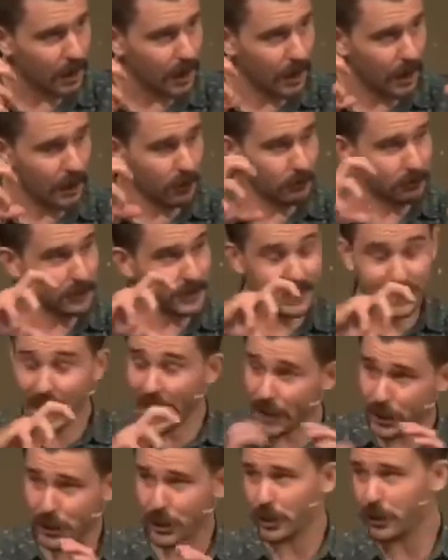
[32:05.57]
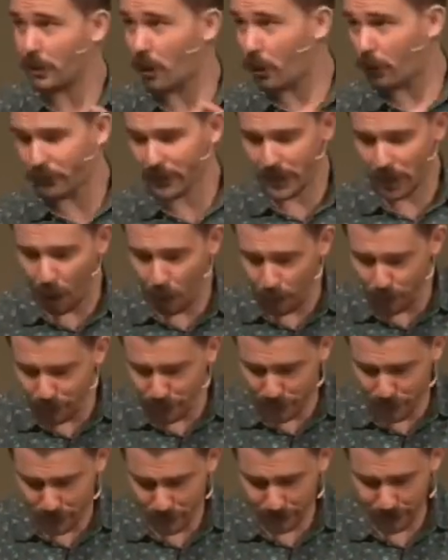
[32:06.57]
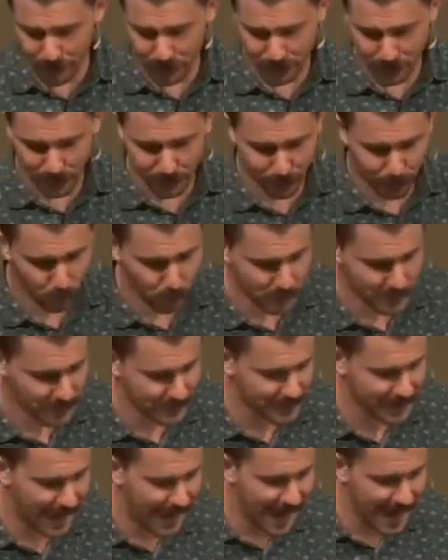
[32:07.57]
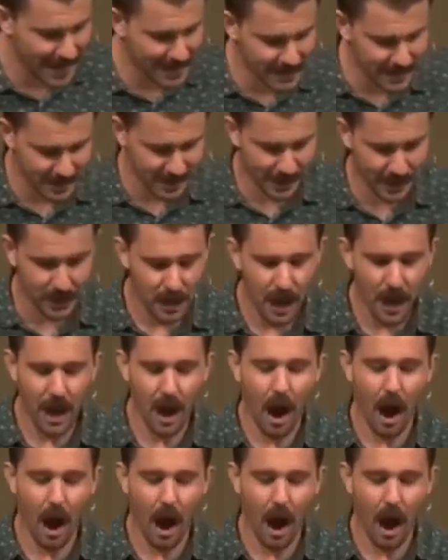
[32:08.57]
uh, section of the overture, verses 14 to 18,